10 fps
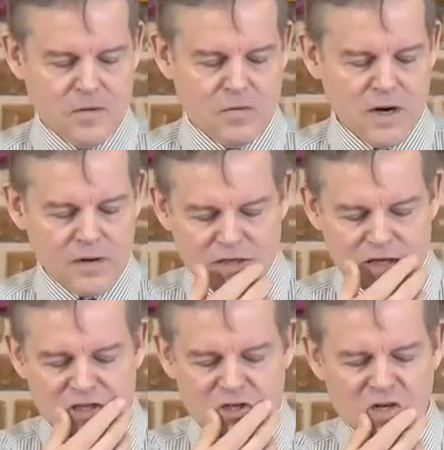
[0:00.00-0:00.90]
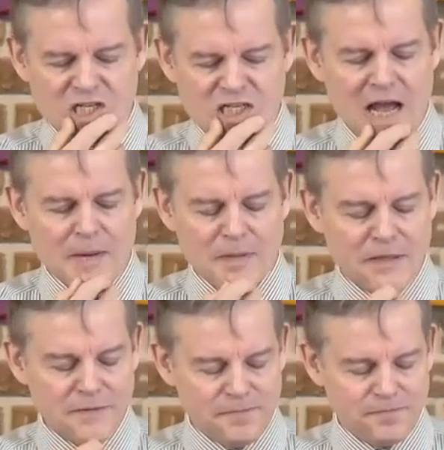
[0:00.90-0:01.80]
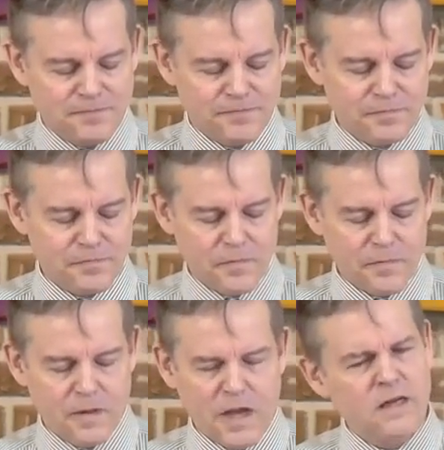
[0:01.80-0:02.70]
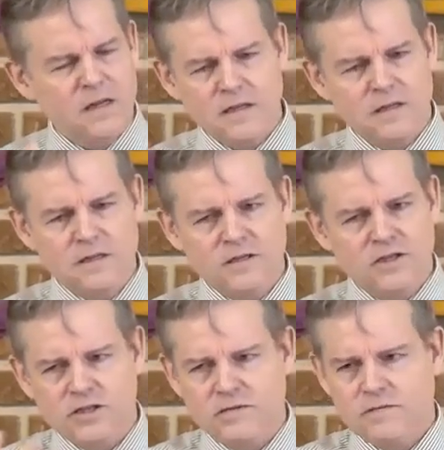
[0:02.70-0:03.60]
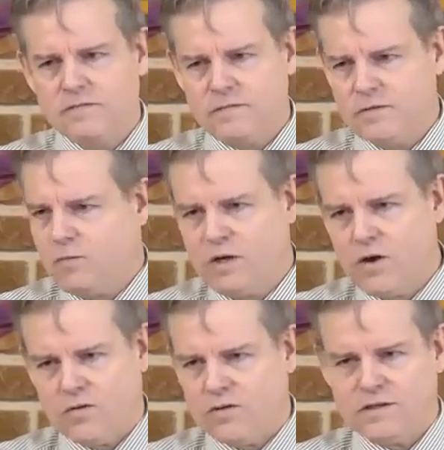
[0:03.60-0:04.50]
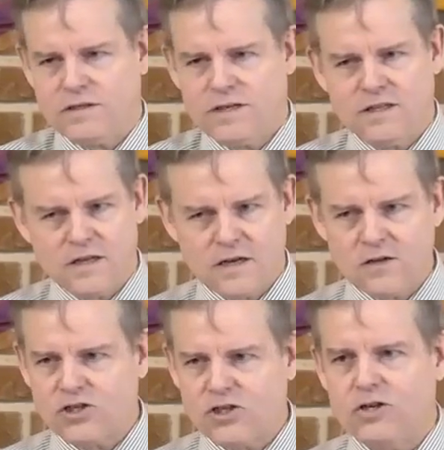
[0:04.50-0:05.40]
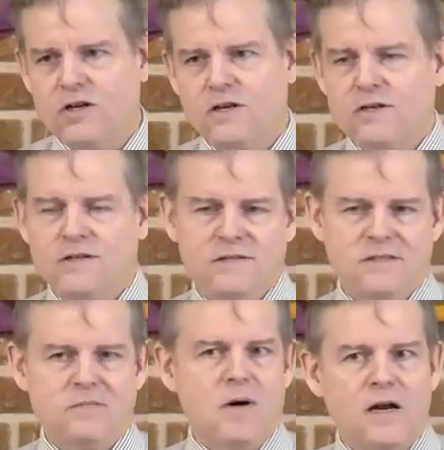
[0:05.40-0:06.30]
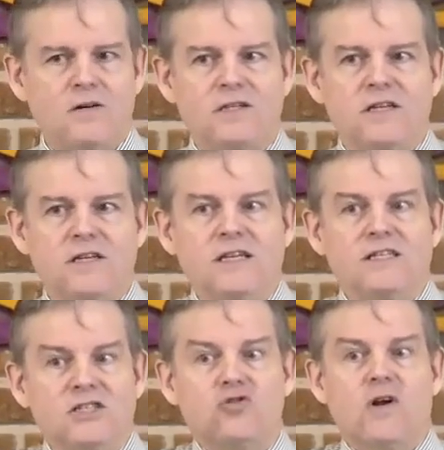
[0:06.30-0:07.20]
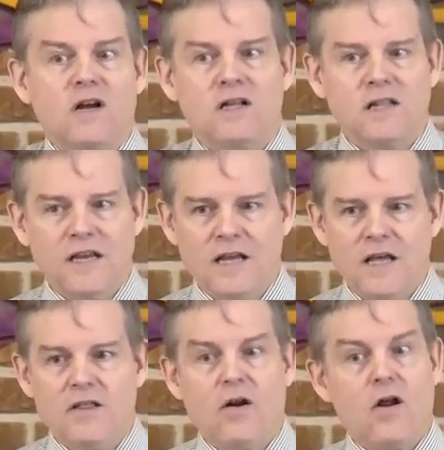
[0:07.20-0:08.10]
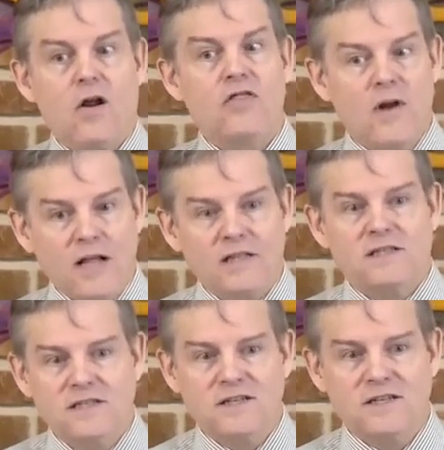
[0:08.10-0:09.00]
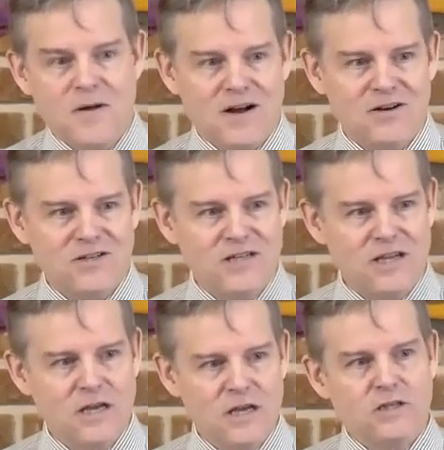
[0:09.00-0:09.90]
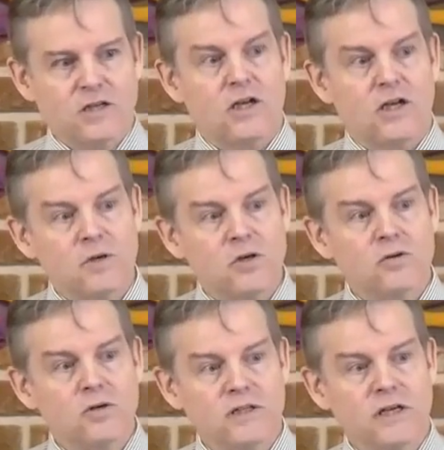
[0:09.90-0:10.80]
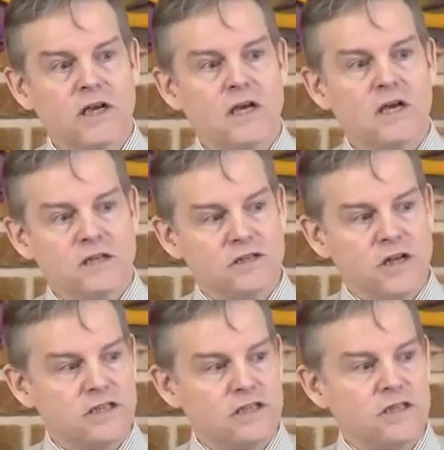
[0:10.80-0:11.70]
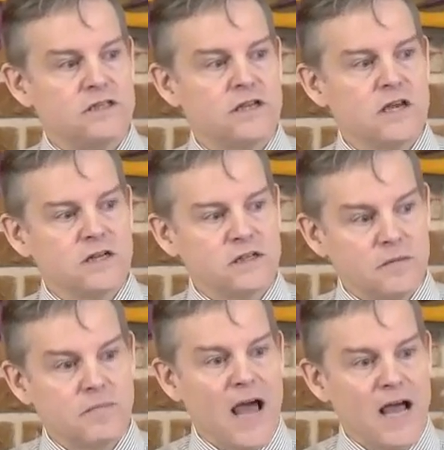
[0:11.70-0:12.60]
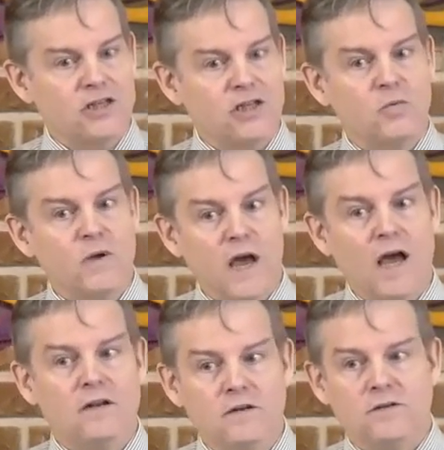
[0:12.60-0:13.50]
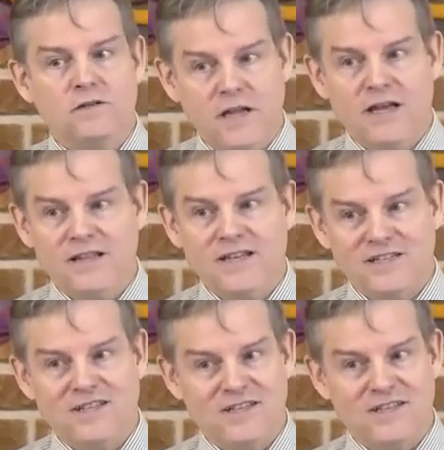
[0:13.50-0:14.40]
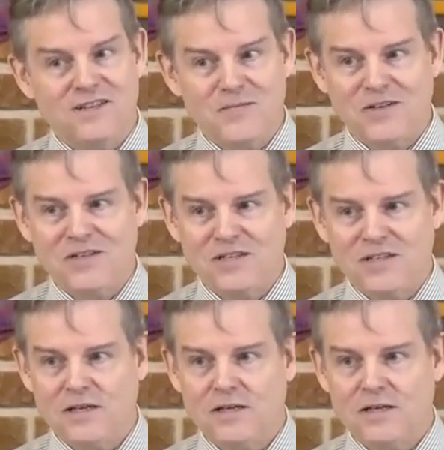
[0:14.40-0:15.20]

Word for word: When I was a student chaplain, and just we know this is in the culture. Democracy is struggling. There are threats to democracy, to community, to justice, to compassion. We understand this in this community.